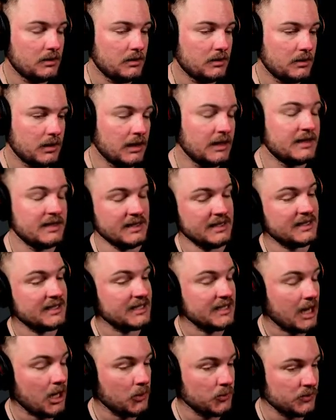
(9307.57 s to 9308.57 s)
At least it
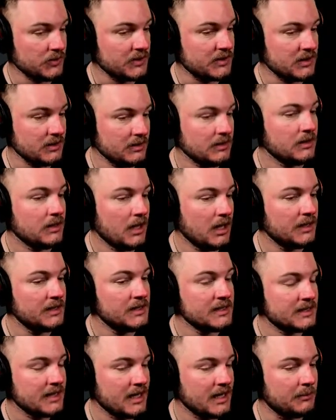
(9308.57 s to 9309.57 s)
sounds
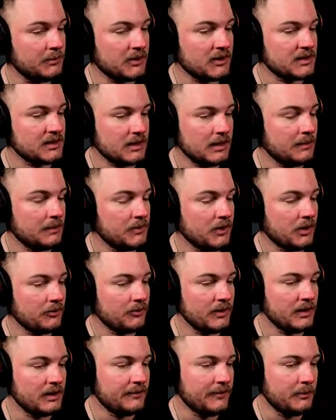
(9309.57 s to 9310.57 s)
insane because I'm not
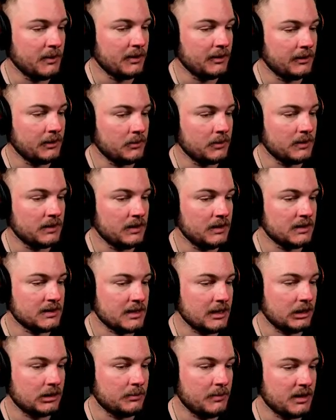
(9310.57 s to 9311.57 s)
really familiar with the
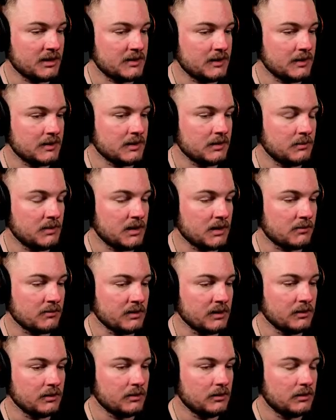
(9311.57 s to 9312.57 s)
skeleton mesh system in
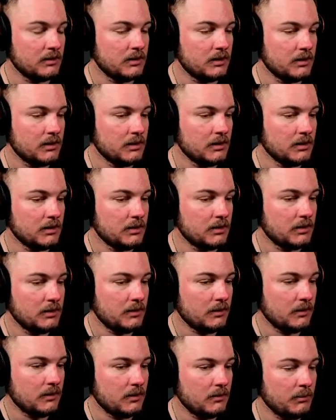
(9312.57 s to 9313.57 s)
Unreal.
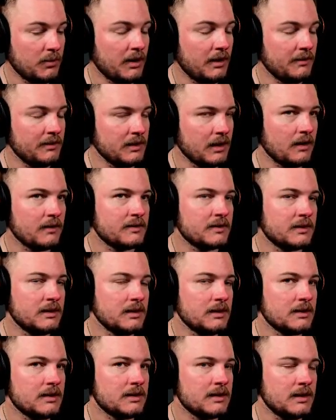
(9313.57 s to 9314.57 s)
Well, I did
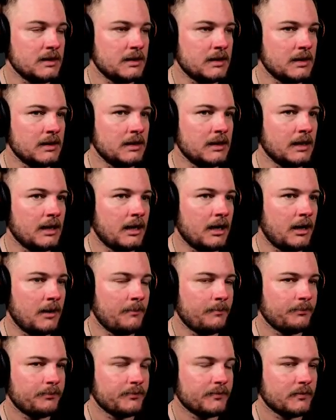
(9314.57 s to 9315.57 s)
see the
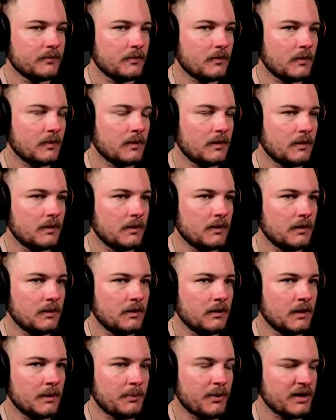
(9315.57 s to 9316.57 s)

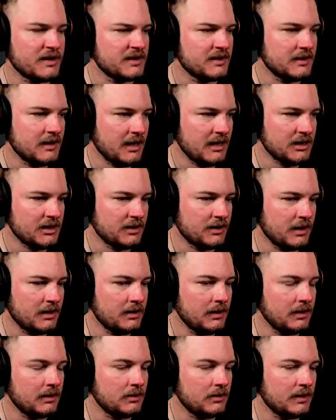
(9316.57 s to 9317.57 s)
presentation they
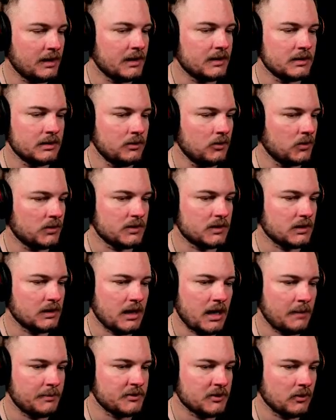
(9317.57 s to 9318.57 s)
did. That looked
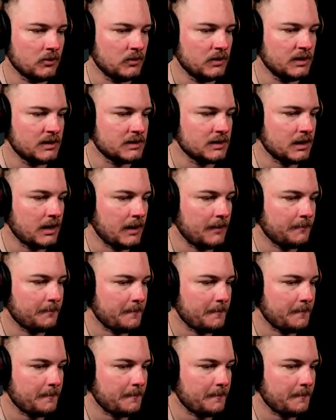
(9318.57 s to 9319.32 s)
absolutely insane.